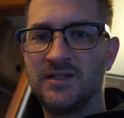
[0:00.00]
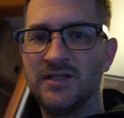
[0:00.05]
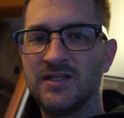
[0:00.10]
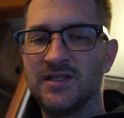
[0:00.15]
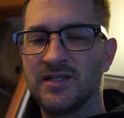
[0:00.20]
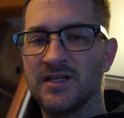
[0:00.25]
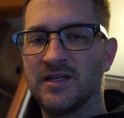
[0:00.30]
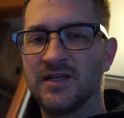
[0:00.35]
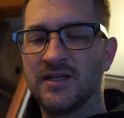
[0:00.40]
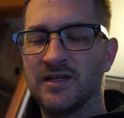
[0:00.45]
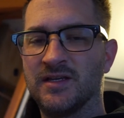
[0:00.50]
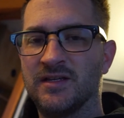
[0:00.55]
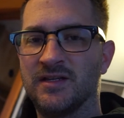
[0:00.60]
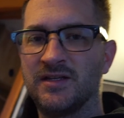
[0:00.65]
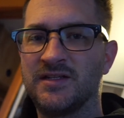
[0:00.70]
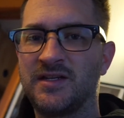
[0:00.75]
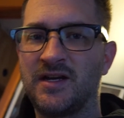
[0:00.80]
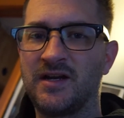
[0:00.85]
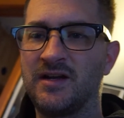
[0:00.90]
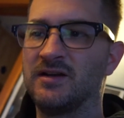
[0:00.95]
This is like an
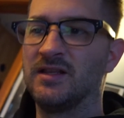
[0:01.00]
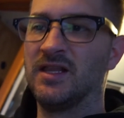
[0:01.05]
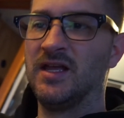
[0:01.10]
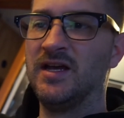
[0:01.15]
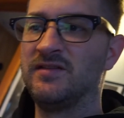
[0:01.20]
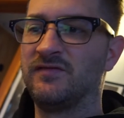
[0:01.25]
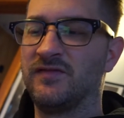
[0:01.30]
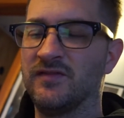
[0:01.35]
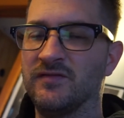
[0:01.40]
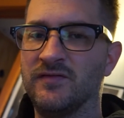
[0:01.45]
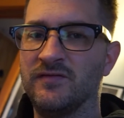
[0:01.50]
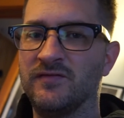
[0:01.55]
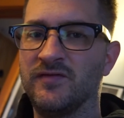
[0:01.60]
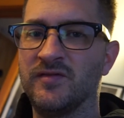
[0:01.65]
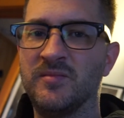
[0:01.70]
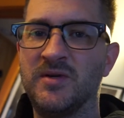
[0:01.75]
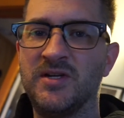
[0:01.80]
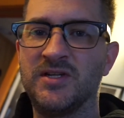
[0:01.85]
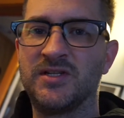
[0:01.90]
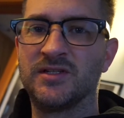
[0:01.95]
entire life of
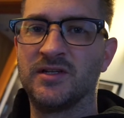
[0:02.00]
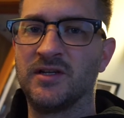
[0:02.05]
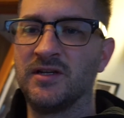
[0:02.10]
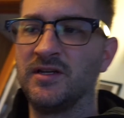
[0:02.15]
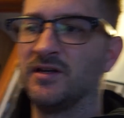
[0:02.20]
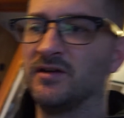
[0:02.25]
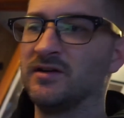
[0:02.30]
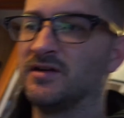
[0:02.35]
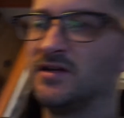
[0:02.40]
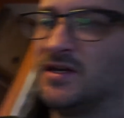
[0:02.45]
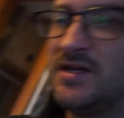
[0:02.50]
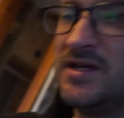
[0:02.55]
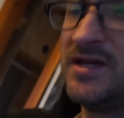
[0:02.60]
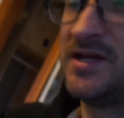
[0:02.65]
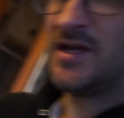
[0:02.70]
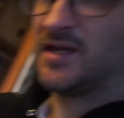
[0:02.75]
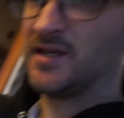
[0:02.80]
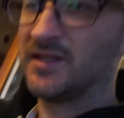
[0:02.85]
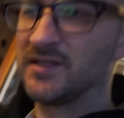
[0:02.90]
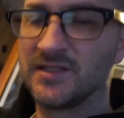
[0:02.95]
information on here.
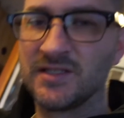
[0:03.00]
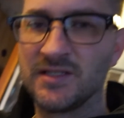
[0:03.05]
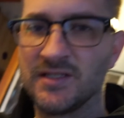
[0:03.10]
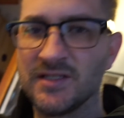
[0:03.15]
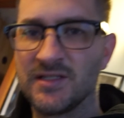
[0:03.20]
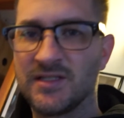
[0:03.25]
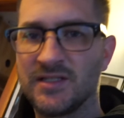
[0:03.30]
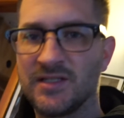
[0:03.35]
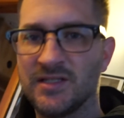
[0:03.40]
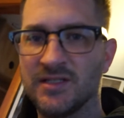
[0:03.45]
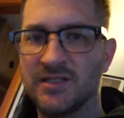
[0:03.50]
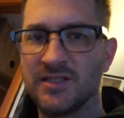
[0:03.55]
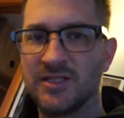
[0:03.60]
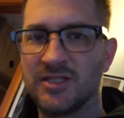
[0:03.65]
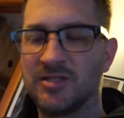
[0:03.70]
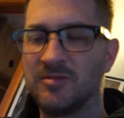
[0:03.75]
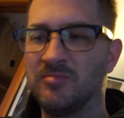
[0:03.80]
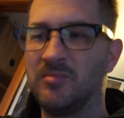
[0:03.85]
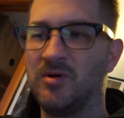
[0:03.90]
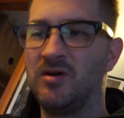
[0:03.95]
And it's this it's
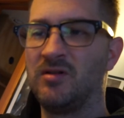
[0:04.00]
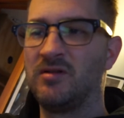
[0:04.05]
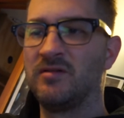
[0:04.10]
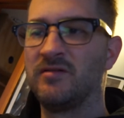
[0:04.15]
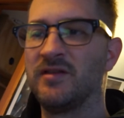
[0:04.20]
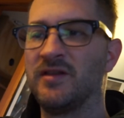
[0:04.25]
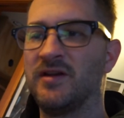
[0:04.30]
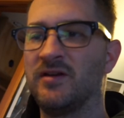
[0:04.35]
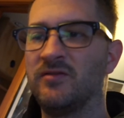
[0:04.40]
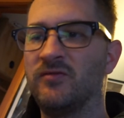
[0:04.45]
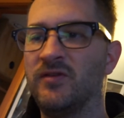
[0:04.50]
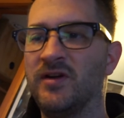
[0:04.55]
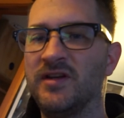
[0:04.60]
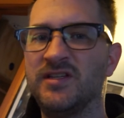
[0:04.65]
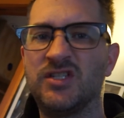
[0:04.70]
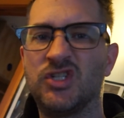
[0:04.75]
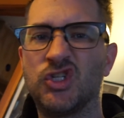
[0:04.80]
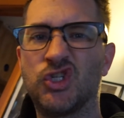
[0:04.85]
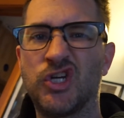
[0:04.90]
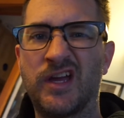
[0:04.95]
smaller than a
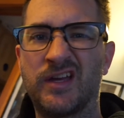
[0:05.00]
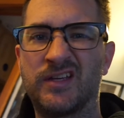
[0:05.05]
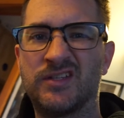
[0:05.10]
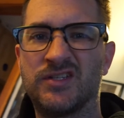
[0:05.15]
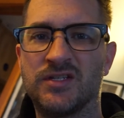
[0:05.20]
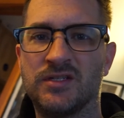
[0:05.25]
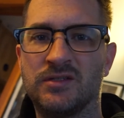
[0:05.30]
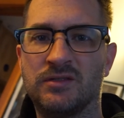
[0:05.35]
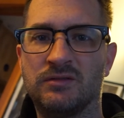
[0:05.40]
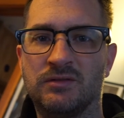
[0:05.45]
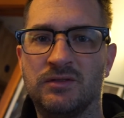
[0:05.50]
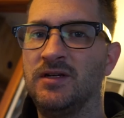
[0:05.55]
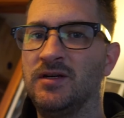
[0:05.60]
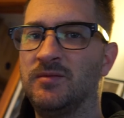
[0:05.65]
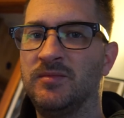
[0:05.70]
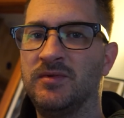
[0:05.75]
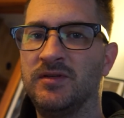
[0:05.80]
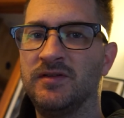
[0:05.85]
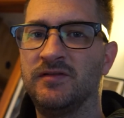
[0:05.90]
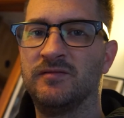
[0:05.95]
Rice Chex.
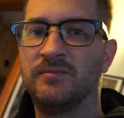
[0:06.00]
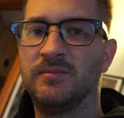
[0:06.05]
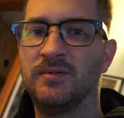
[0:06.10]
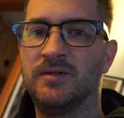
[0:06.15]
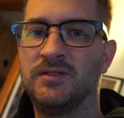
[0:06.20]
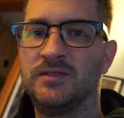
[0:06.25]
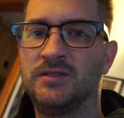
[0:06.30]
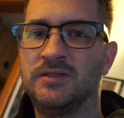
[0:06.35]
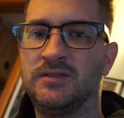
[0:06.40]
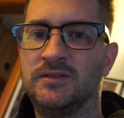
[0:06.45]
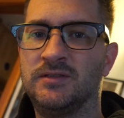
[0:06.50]
Unbelievable.